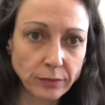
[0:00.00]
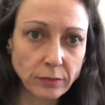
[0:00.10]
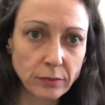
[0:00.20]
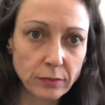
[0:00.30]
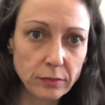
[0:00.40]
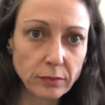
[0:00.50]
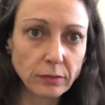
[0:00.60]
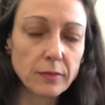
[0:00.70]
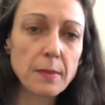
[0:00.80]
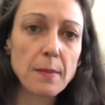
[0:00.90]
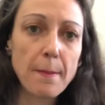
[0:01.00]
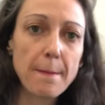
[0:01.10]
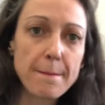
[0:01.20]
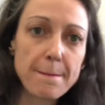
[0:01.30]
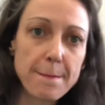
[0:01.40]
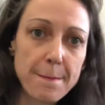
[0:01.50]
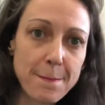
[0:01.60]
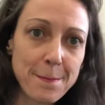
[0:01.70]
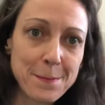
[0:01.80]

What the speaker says: (silence)